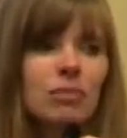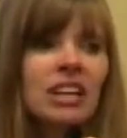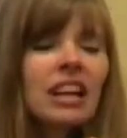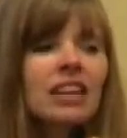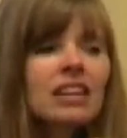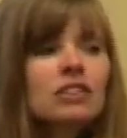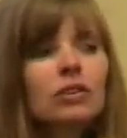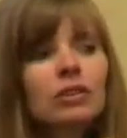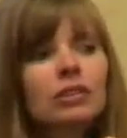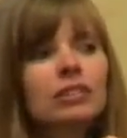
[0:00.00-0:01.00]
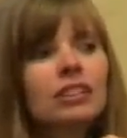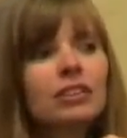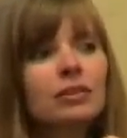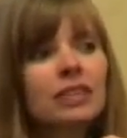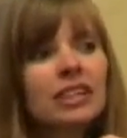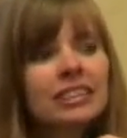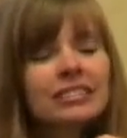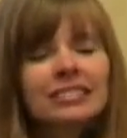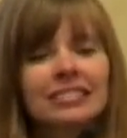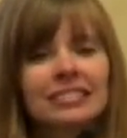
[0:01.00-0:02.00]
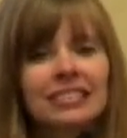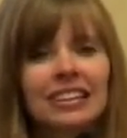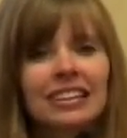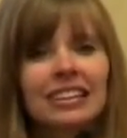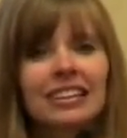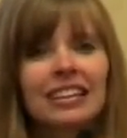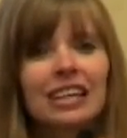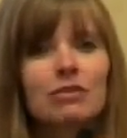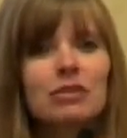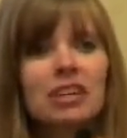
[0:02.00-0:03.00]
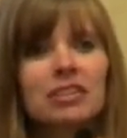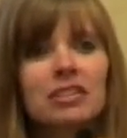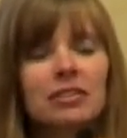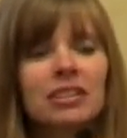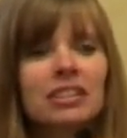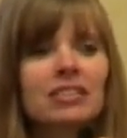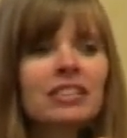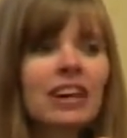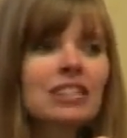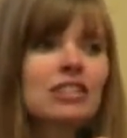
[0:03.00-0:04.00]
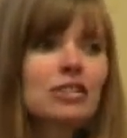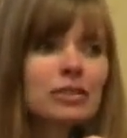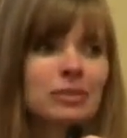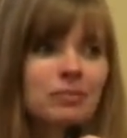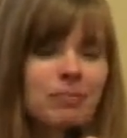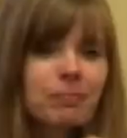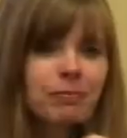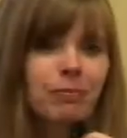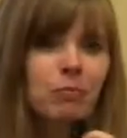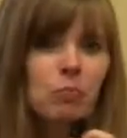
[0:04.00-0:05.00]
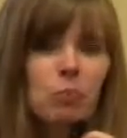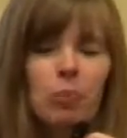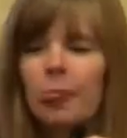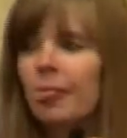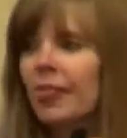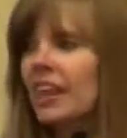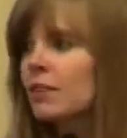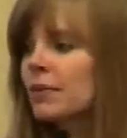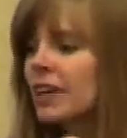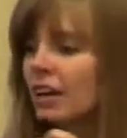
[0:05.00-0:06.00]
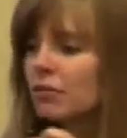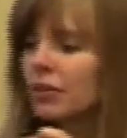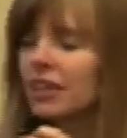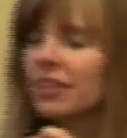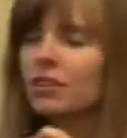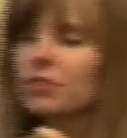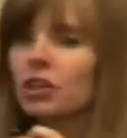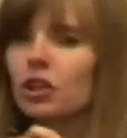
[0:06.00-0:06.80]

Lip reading: But in high school, you know what? He was also a leader in high school. We have one of those